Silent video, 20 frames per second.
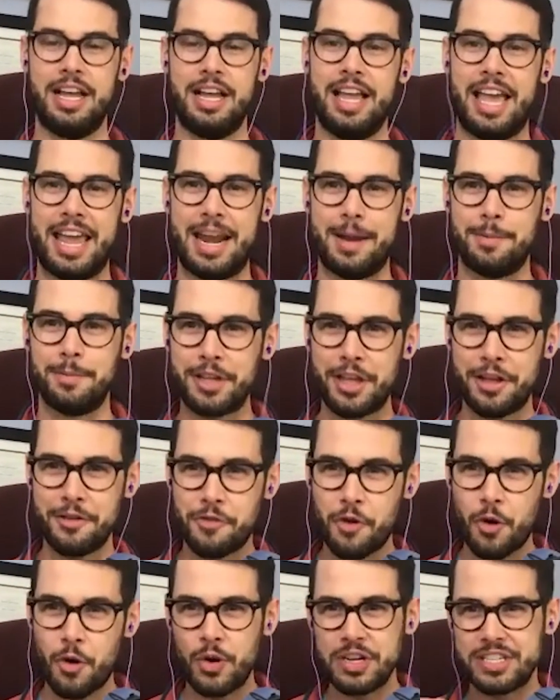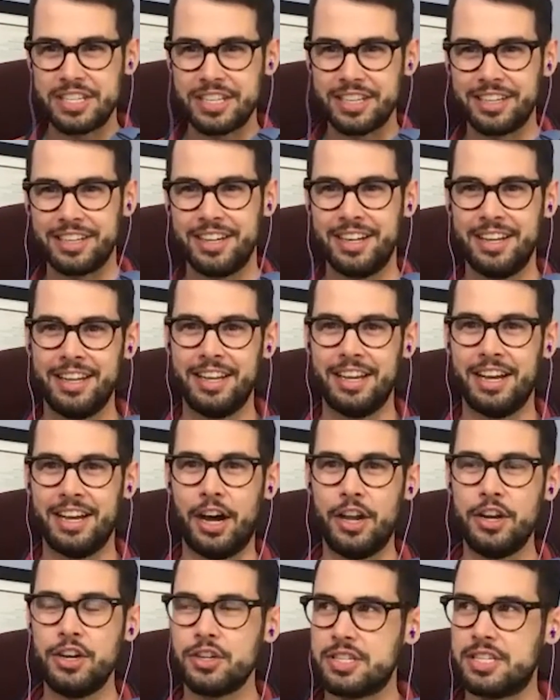And I'm looking forward to
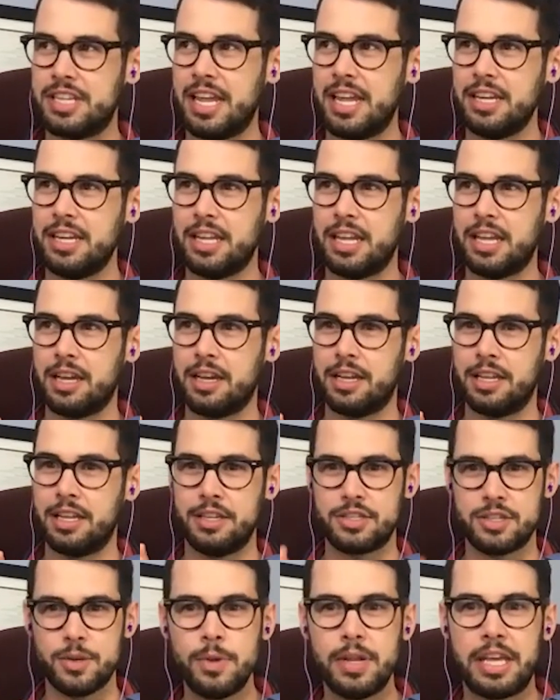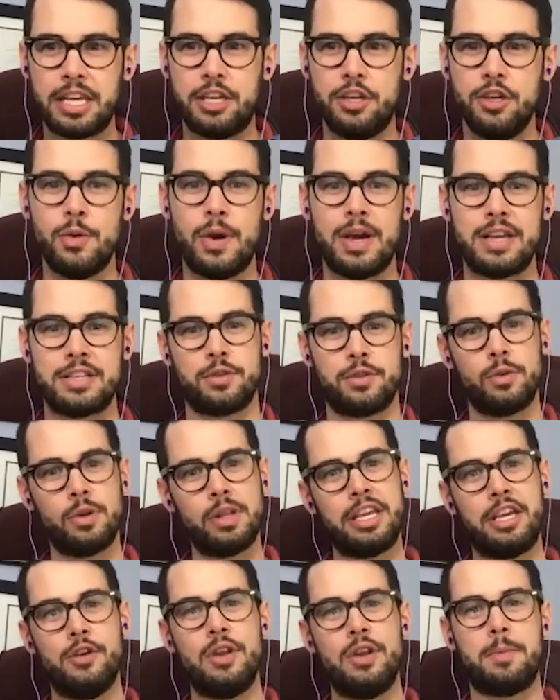understanding someone like you has a really
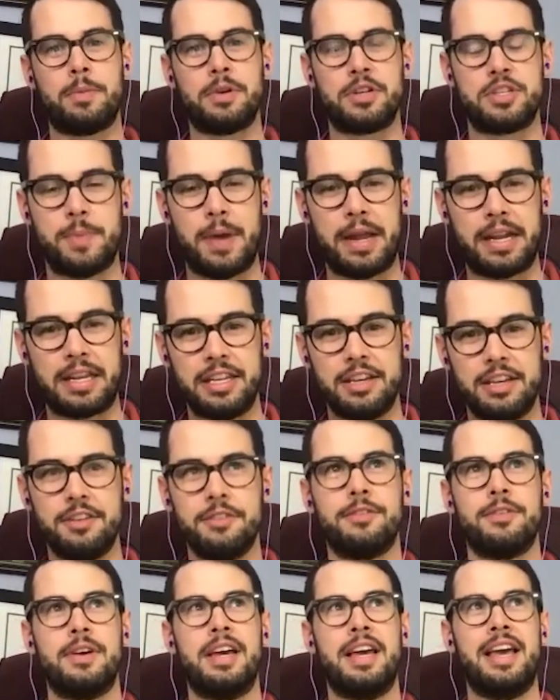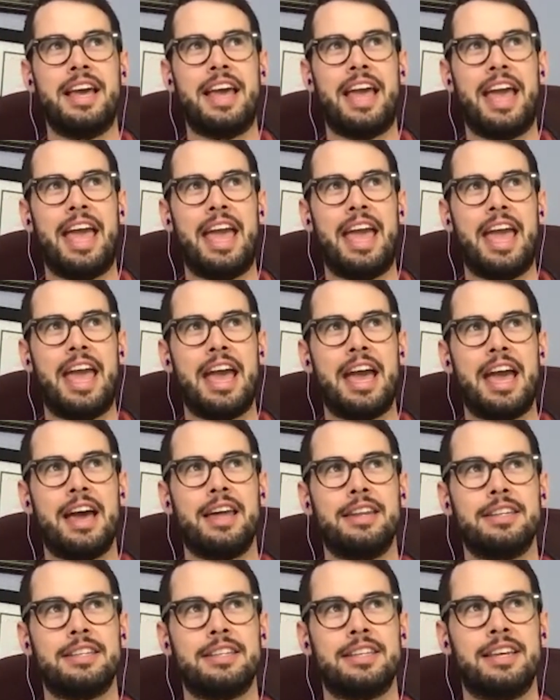unique perspective
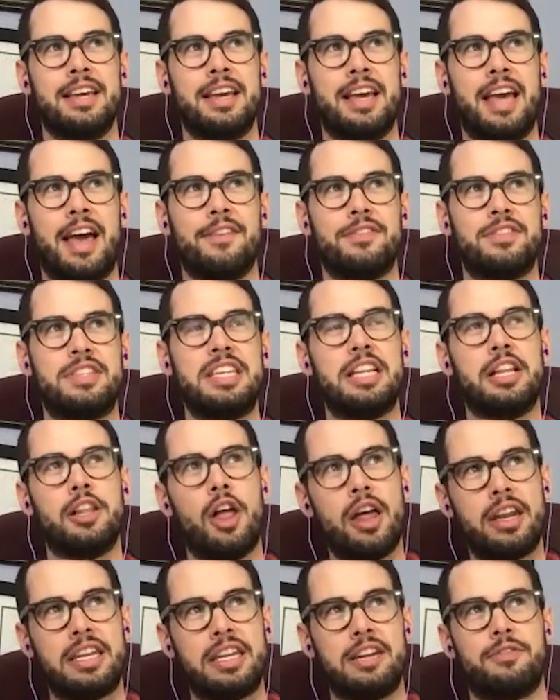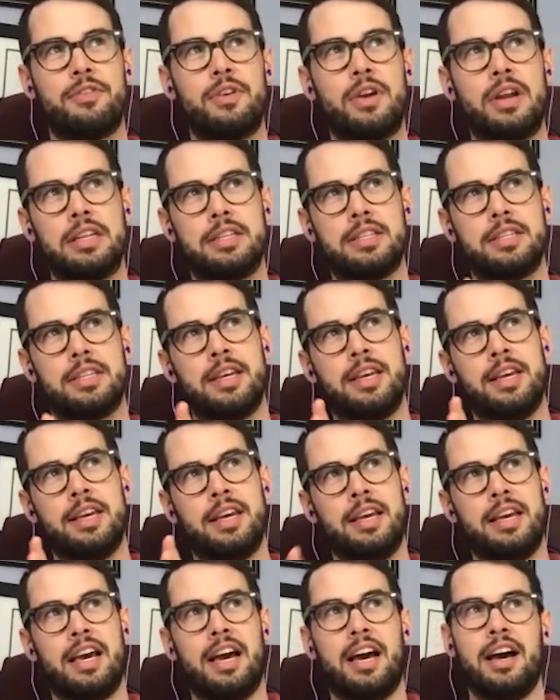and have seen a lot of different
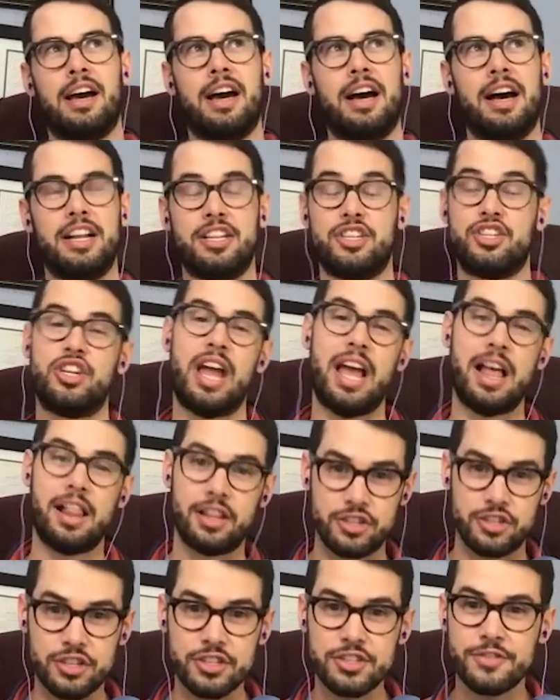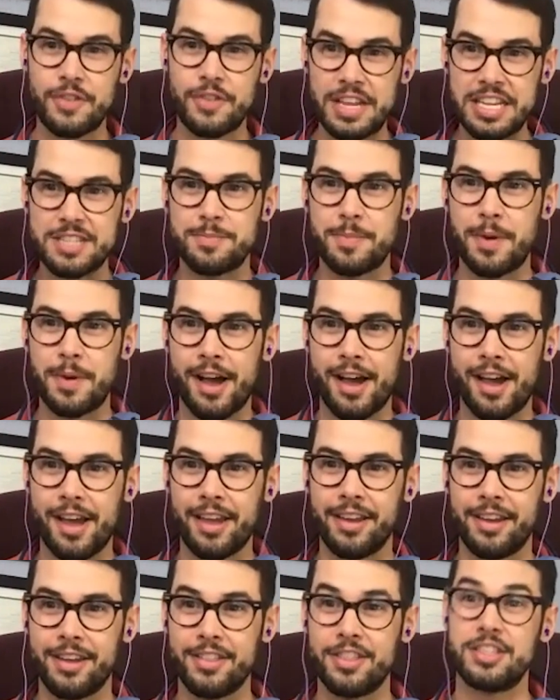challenges faced
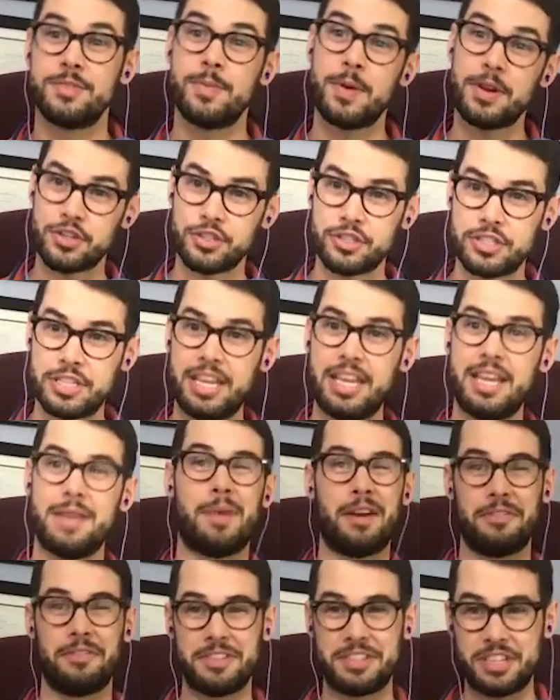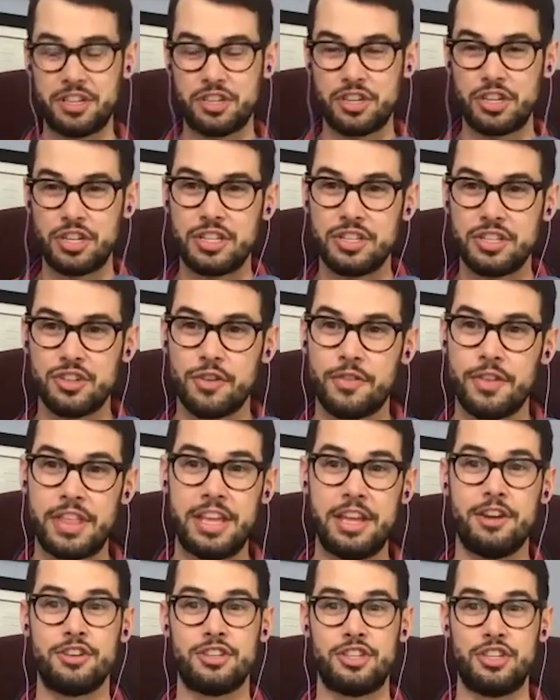by the specialty and by physicians over the
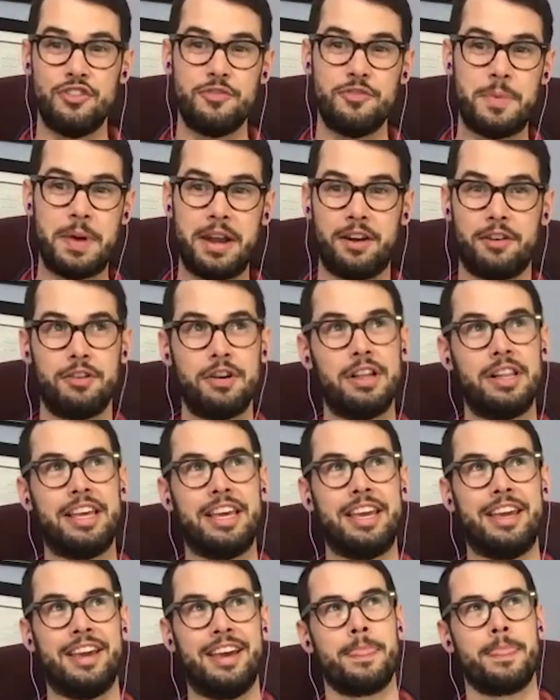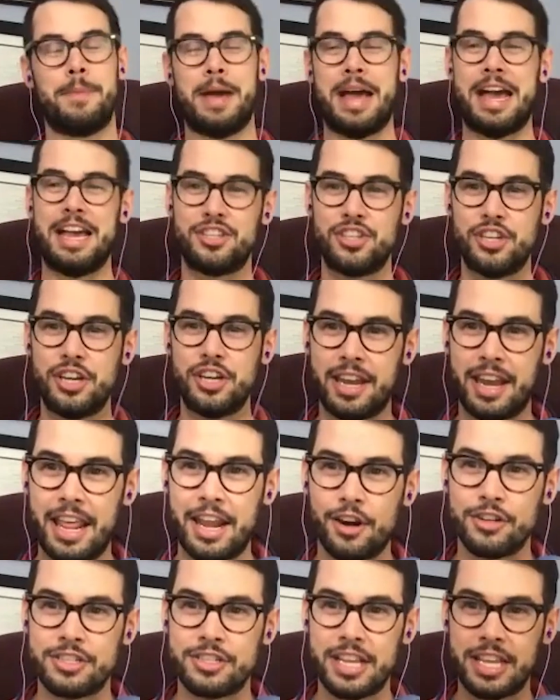years. And you've been a really passionate and
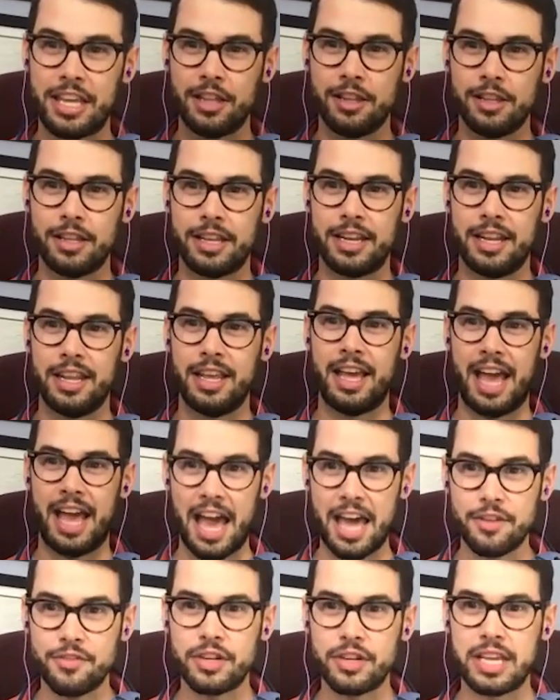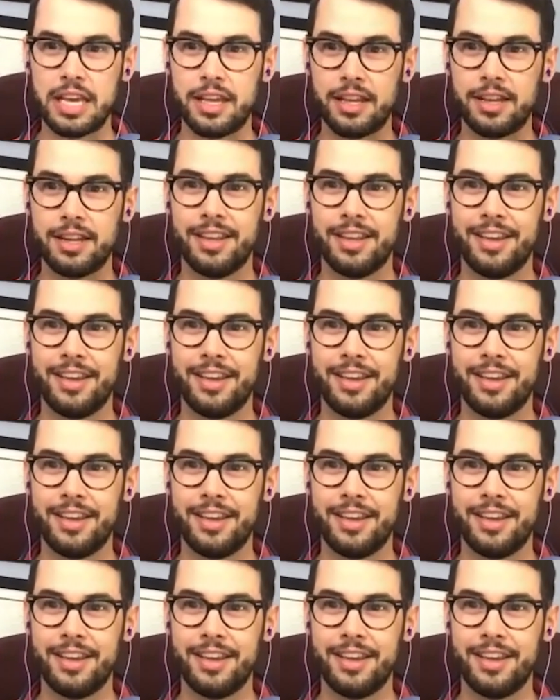articulate advocate.